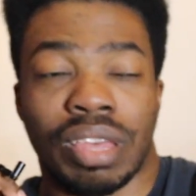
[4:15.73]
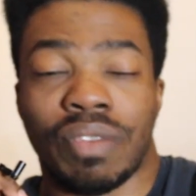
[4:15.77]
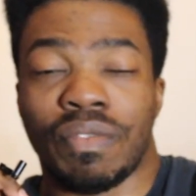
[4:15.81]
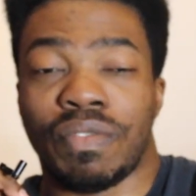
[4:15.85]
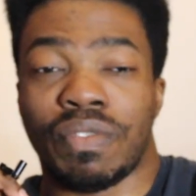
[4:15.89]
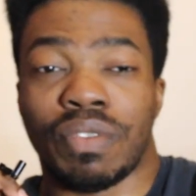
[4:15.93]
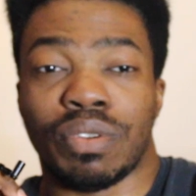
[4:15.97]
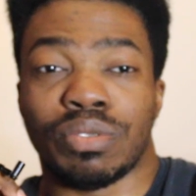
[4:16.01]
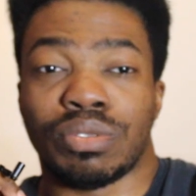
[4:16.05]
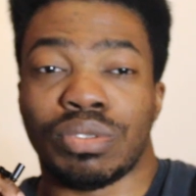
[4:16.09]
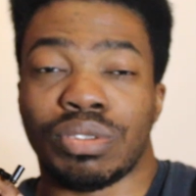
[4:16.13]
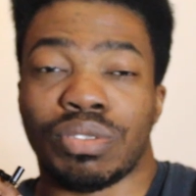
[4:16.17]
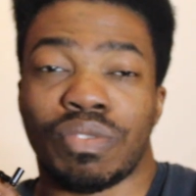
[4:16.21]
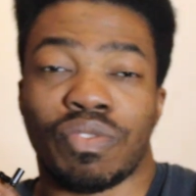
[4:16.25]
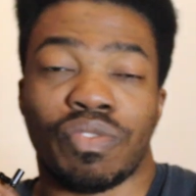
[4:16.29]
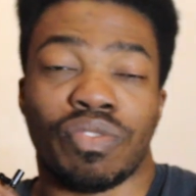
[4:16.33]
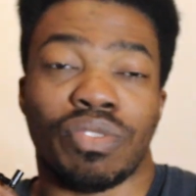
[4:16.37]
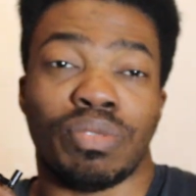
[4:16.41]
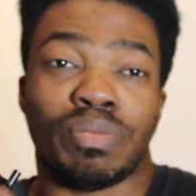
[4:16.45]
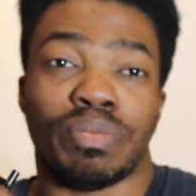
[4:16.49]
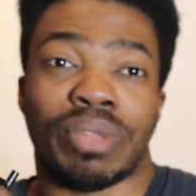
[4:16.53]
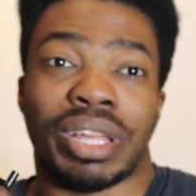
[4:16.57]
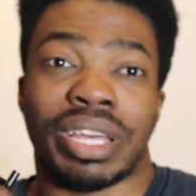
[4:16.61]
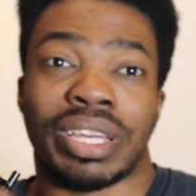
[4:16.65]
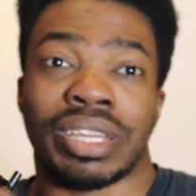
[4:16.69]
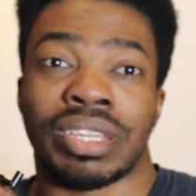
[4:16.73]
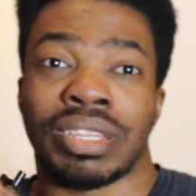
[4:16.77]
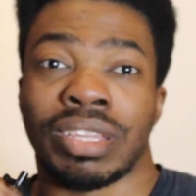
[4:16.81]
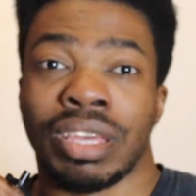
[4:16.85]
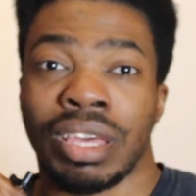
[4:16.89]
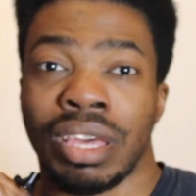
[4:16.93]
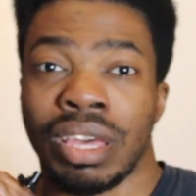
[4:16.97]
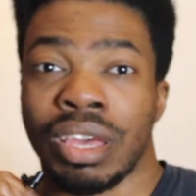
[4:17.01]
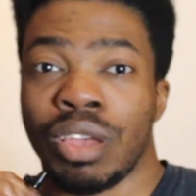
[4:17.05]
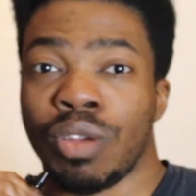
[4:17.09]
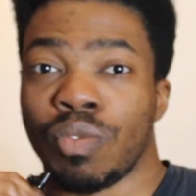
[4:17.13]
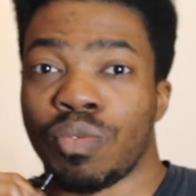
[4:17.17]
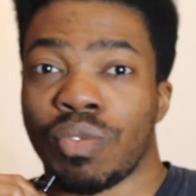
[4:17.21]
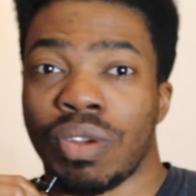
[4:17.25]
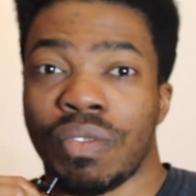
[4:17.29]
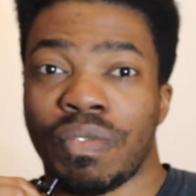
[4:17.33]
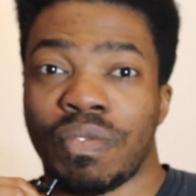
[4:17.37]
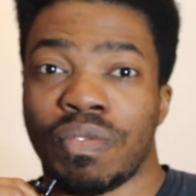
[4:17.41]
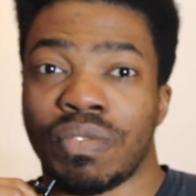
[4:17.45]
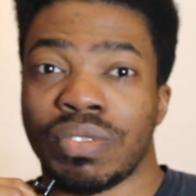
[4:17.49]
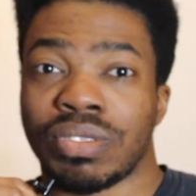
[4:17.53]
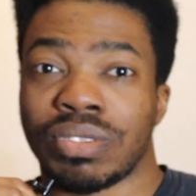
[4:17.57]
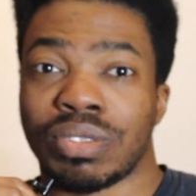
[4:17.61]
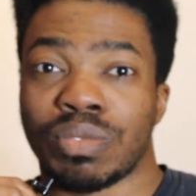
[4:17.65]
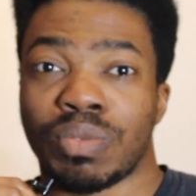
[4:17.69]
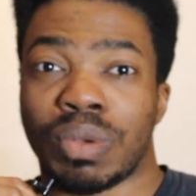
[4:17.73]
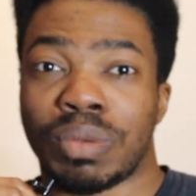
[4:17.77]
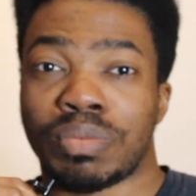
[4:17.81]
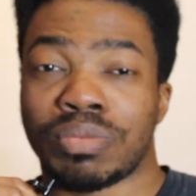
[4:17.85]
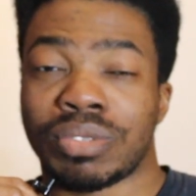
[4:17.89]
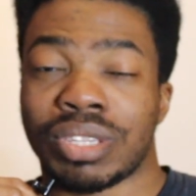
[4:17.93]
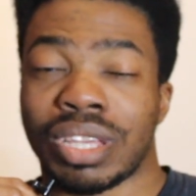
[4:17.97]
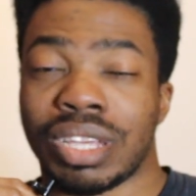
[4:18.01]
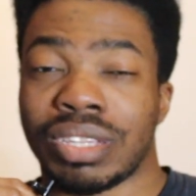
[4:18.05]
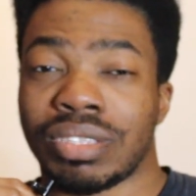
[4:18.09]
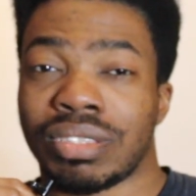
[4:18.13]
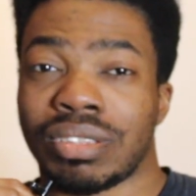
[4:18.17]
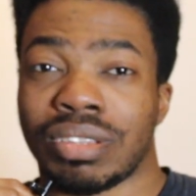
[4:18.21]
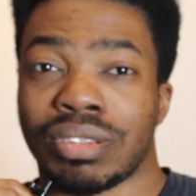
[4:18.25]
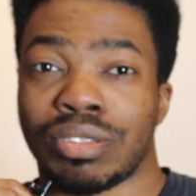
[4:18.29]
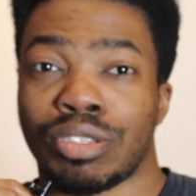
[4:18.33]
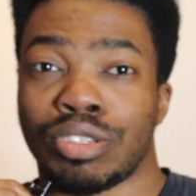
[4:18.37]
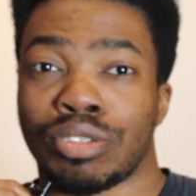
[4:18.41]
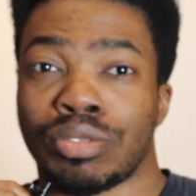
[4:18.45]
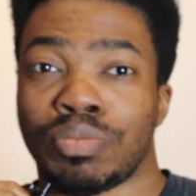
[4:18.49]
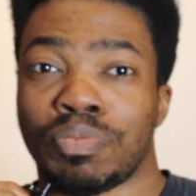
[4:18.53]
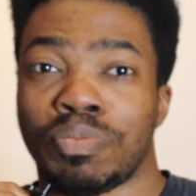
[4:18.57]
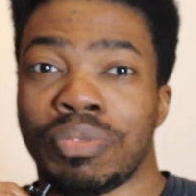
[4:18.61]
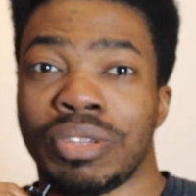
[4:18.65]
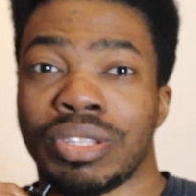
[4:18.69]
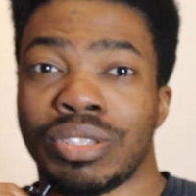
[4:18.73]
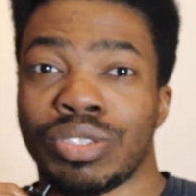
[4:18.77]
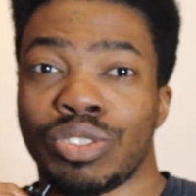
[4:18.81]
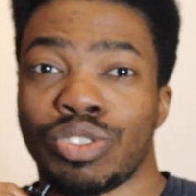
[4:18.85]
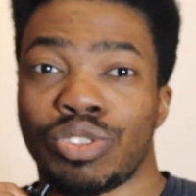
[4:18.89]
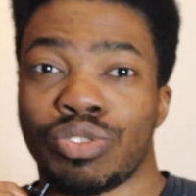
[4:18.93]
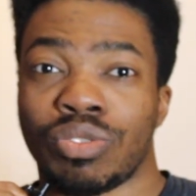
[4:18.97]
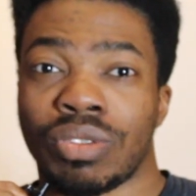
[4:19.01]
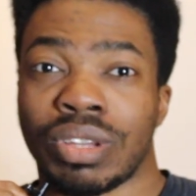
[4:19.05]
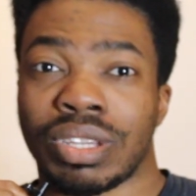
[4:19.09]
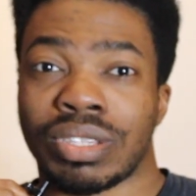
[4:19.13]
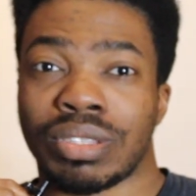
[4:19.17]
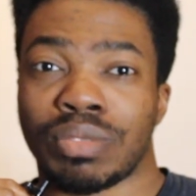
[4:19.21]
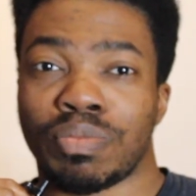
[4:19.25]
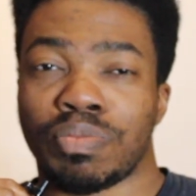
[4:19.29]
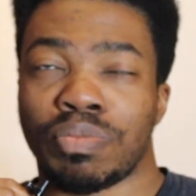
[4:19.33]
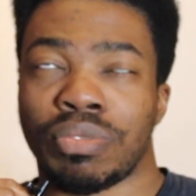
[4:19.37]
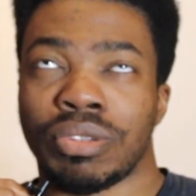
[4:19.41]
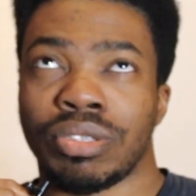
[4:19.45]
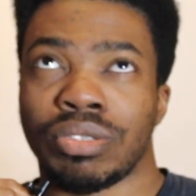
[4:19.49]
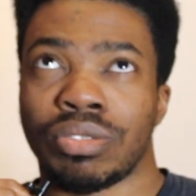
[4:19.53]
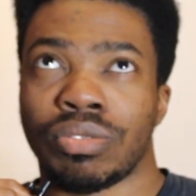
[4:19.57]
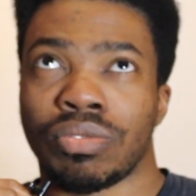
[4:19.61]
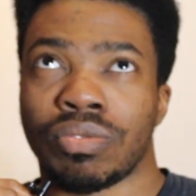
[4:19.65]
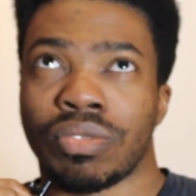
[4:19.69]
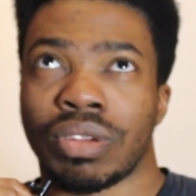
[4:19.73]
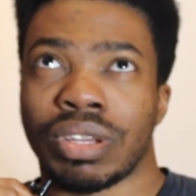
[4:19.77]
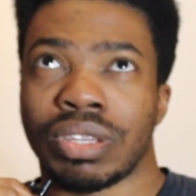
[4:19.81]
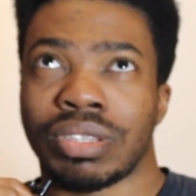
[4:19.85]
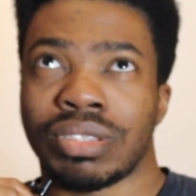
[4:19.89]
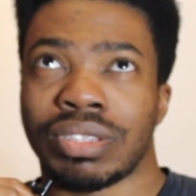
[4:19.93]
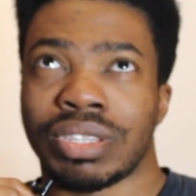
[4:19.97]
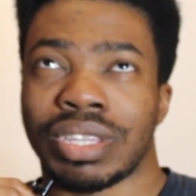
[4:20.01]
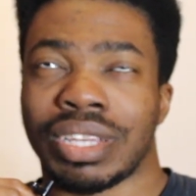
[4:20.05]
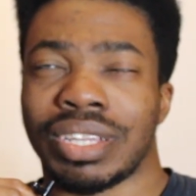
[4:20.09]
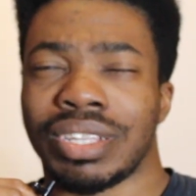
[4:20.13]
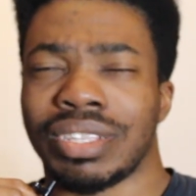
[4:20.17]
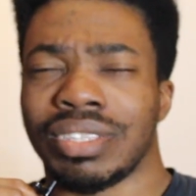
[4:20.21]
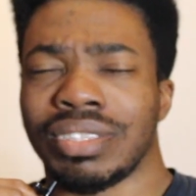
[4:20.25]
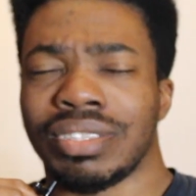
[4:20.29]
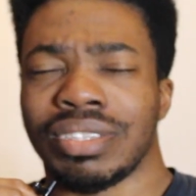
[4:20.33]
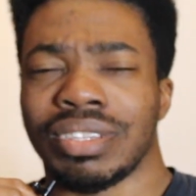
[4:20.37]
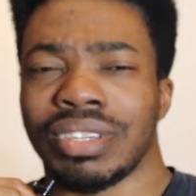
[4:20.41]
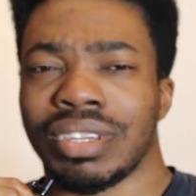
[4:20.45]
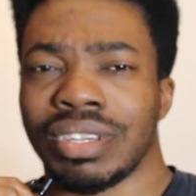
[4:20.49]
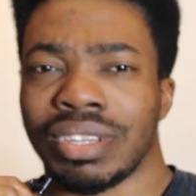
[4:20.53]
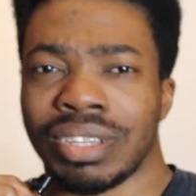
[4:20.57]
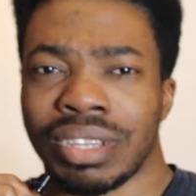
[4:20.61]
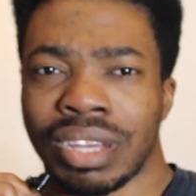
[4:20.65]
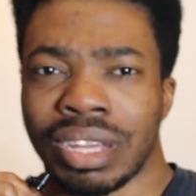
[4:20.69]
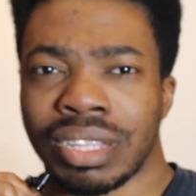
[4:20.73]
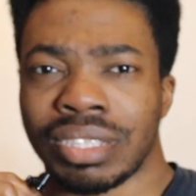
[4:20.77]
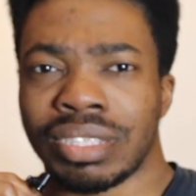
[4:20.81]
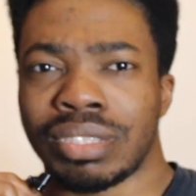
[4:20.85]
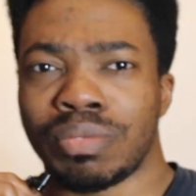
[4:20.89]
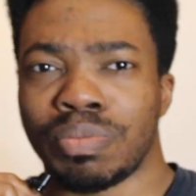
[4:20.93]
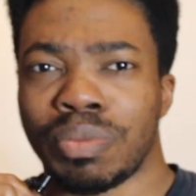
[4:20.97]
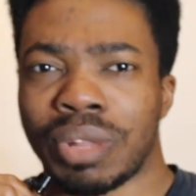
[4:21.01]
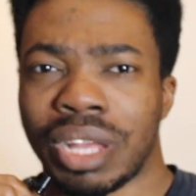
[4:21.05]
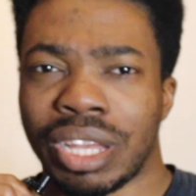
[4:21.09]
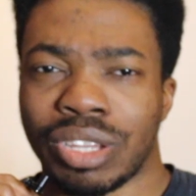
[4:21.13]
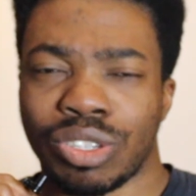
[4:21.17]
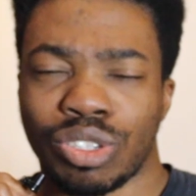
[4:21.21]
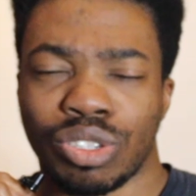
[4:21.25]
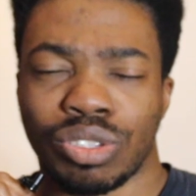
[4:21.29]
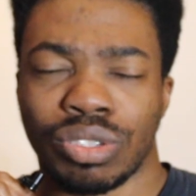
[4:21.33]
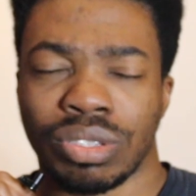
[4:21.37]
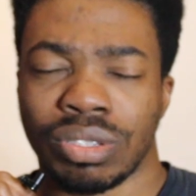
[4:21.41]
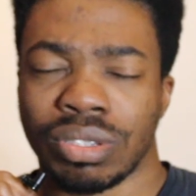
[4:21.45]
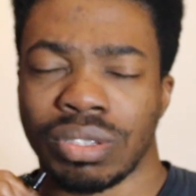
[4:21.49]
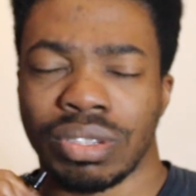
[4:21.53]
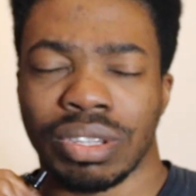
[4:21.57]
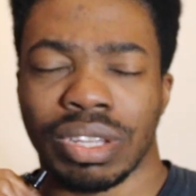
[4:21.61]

photos from like reference websites such as Pinterest and Unsplash.